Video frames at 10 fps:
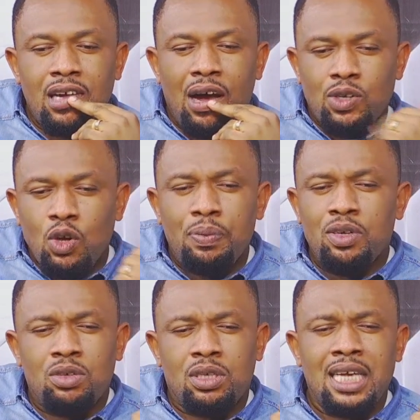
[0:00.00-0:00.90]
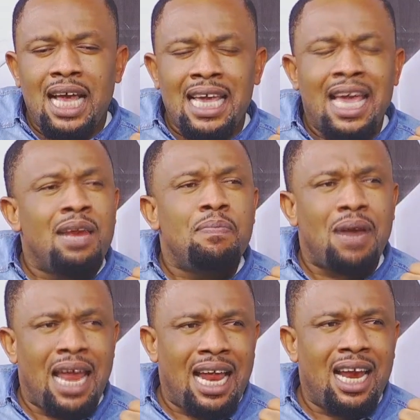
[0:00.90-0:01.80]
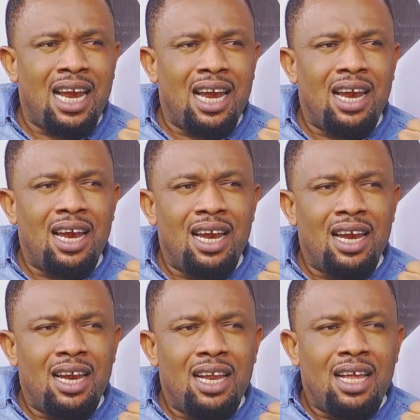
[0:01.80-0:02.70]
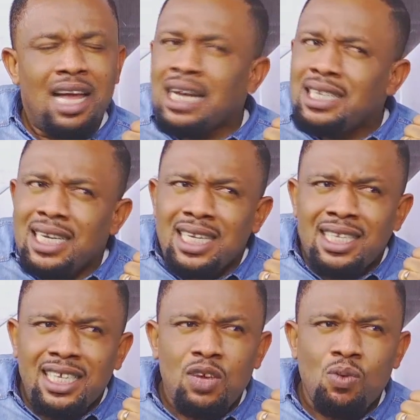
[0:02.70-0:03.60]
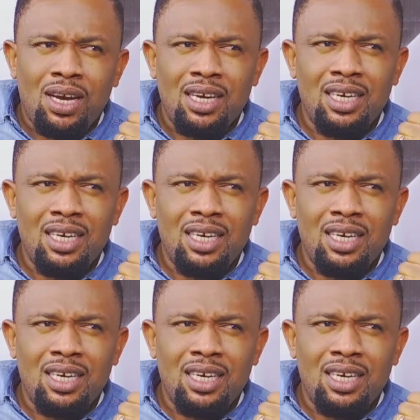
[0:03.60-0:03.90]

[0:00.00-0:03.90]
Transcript: I was hoping to see a game plan. I didn't see one.